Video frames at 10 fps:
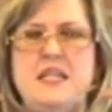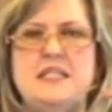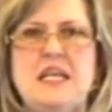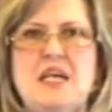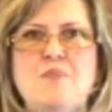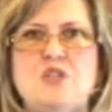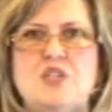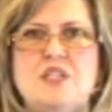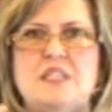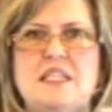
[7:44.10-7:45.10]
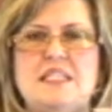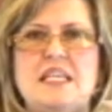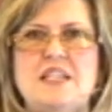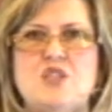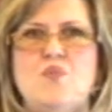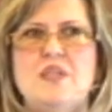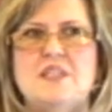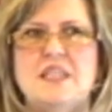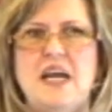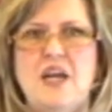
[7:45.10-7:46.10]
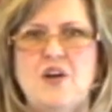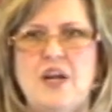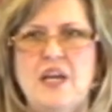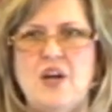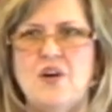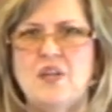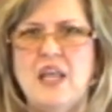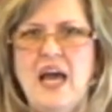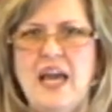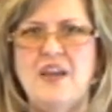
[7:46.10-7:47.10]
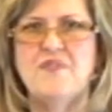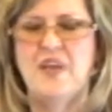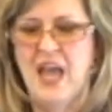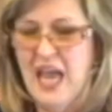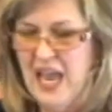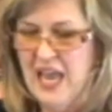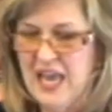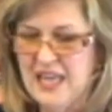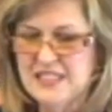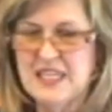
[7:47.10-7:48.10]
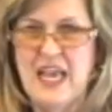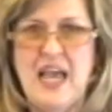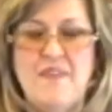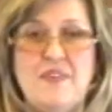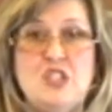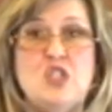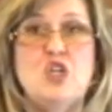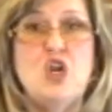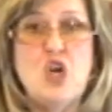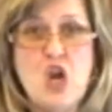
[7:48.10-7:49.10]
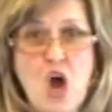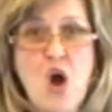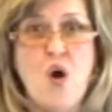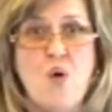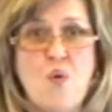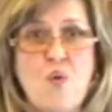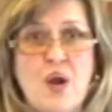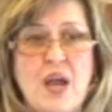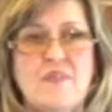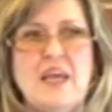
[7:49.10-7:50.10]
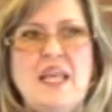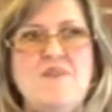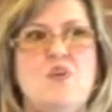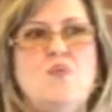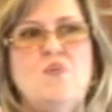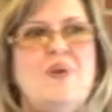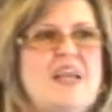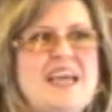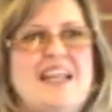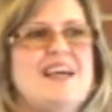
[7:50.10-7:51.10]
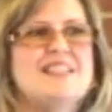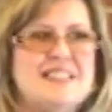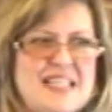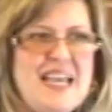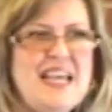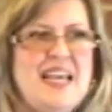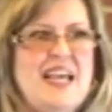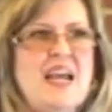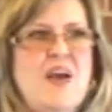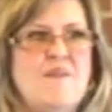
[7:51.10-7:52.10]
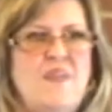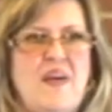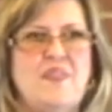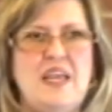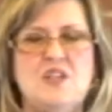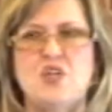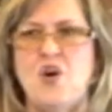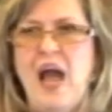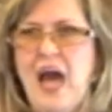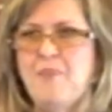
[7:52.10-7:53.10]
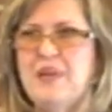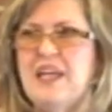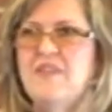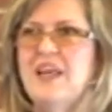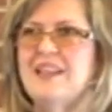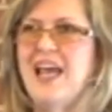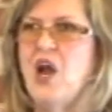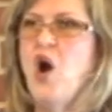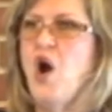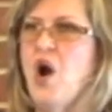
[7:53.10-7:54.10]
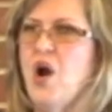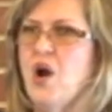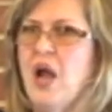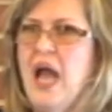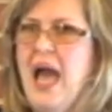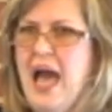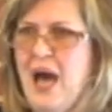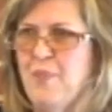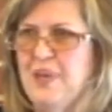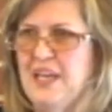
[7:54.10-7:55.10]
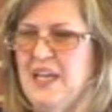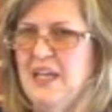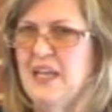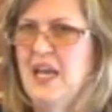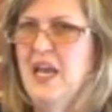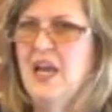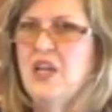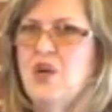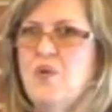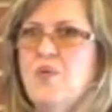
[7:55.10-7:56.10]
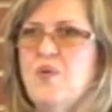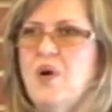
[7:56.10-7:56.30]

images, these things that we desire in our life, and to know that even when we cannot see that things are happening, that they are happening. And